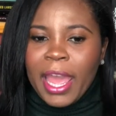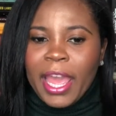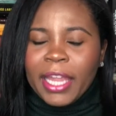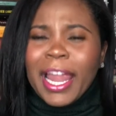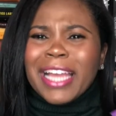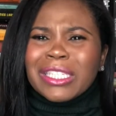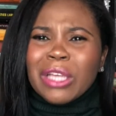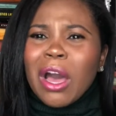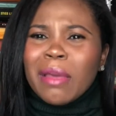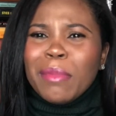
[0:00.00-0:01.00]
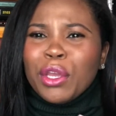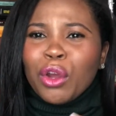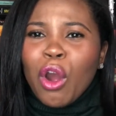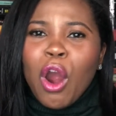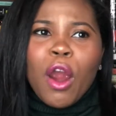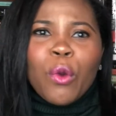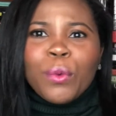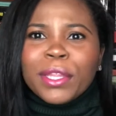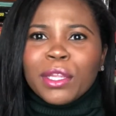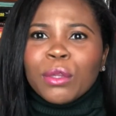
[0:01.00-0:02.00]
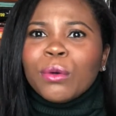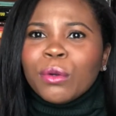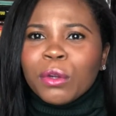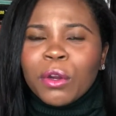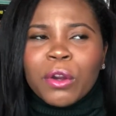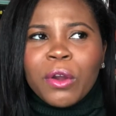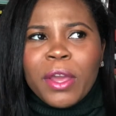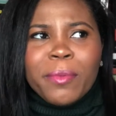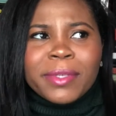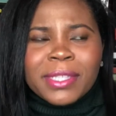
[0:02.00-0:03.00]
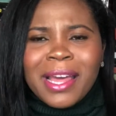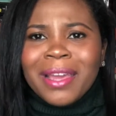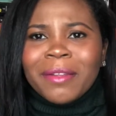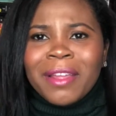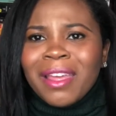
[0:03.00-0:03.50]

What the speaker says: and like saw him in a car with the little girl and was like,